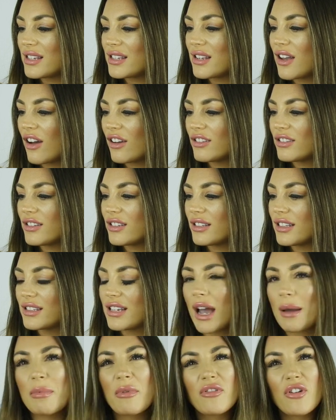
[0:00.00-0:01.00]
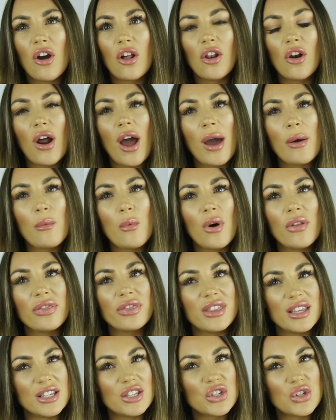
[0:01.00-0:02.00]
it's not the type of color I
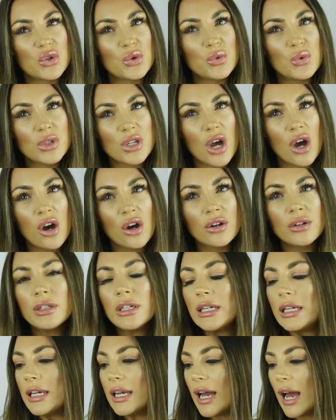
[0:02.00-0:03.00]
want these shoes on.